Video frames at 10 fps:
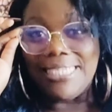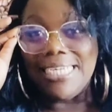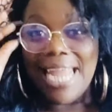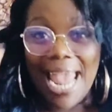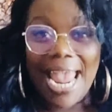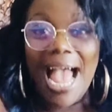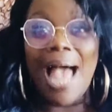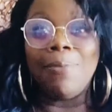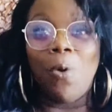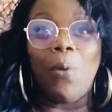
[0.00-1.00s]
today
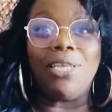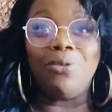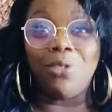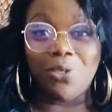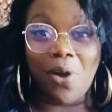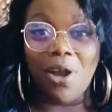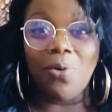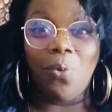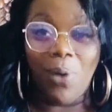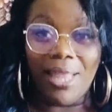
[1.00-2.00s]
I'm going to
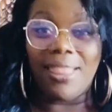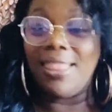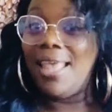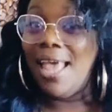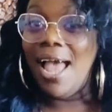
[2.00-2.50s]
start with